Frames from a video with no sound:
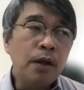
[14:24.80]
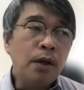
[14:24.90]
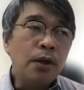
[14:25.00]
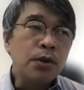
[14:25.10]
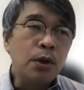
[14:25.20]

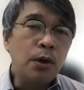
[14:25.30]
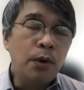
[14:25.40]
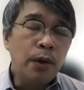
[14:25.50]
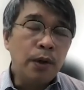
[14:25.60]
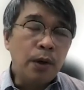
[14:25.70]

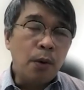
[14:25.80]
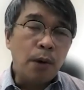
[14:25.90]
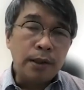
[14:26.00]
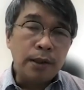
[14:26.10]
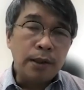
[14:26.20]
So
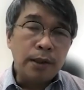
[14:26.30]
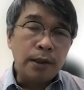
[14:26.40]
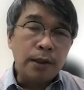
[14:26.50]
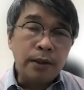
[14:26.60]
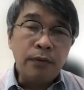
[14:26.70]
while
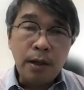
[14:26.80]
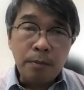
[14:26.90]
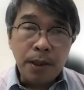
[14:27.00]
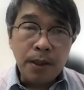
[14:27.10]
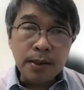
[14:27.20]
the
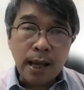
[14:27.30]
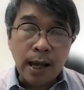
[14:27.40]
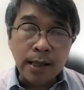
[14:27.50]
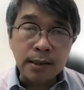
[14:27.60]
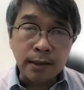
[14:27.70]
Philippines
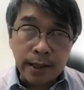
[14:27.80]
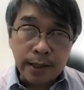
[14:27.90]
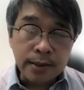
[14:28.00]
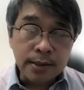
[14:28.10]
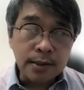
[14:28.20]
has
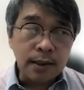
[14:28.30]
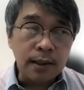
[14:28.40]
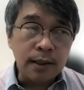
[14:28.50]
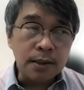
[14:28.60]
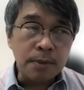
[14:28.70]
rights
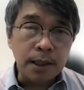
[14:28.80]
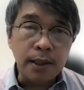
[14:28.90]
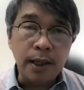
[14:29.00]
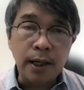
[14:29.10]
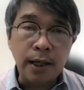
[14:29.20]
in its marine
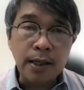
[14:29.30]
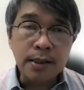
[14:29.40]
areas,